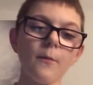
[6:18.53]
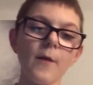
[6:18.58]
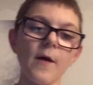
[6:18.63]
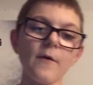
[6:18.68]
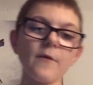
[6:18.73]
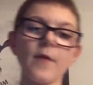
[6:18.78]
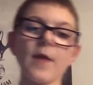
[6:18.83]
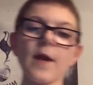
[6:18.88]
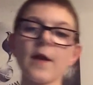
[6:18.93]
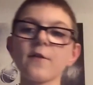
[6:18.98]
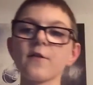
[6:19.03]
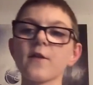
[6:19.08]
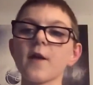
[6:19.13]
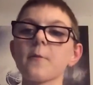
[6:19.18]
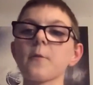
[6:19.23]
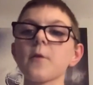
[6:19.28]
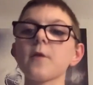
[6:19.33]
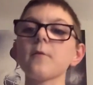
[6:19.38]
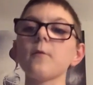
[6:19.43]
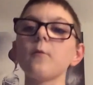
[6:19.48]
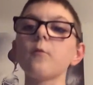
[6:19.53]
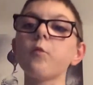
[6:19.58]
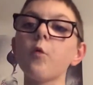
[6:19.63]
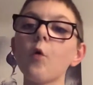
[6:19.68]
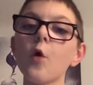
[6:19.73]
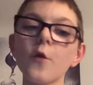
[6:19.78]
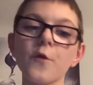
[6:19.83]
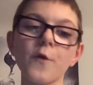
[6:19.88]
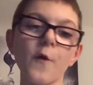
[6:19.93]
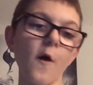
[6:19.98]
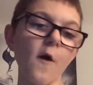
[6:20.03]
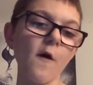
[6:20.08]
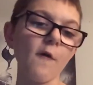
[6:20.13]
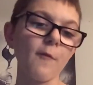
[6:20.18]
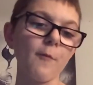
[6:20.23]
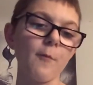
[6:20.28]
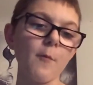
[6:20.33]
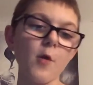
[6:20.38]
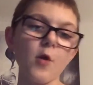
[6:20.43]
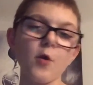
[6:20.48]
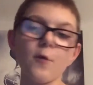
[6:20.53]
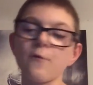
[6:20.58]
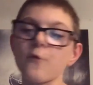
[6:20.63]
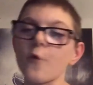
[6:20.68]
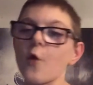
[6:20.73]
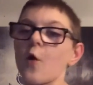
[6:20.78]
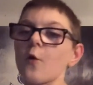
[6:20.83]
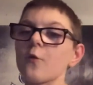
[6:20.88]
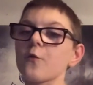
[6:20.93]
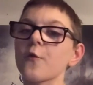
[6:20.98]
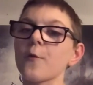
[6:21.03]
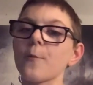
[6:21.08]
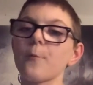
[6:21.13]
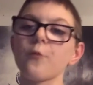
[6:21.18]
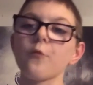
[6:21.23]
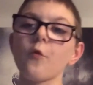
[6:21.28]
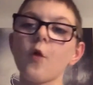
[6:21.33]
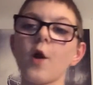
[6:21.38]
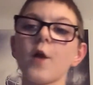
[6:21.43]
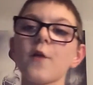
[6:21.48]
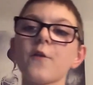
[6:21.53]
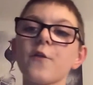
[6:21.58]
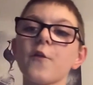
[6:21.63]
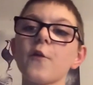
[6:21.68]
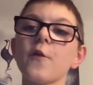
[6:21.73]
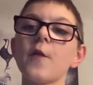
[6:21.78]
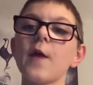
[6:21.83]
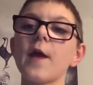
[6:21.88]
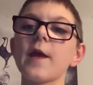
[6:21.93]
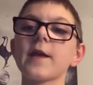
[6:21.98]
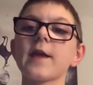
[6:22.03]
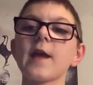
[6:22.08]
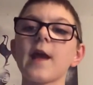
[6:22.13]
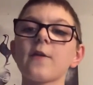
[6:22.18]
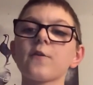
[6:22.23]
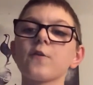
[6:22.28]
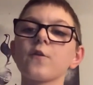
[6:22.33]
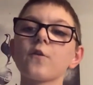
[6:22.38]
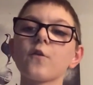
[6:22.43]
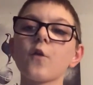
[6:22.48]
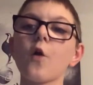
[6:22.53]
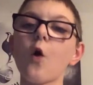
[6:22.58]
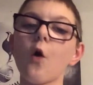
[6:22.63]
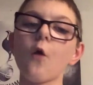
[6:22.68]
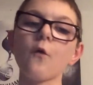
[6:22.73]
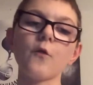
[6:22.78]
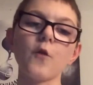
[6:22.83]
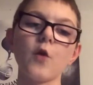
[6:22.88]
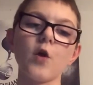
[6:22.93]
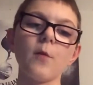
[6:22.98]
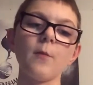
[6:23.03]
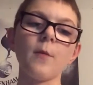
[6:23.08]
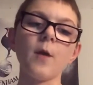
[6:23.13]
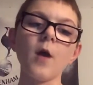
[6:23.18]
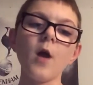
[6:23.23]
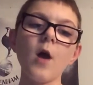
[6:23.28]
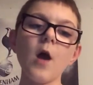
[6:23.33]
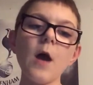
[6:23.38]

Now, the next game, we would have moved on to Brighton against Tottenham,